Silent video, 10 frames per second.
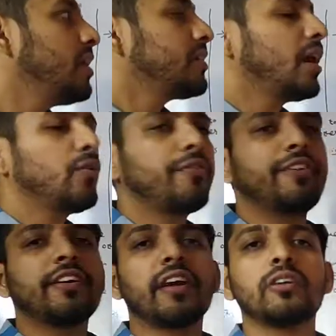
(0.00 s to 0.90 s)
Now if
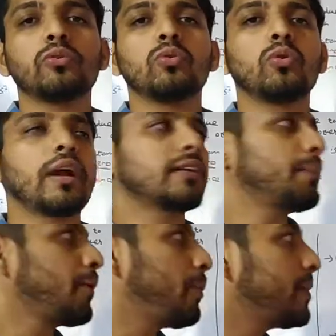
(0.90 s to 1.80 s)
we try to look at the
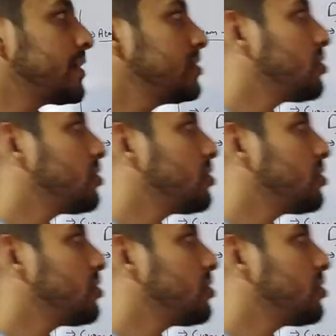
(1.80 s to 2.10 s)
properties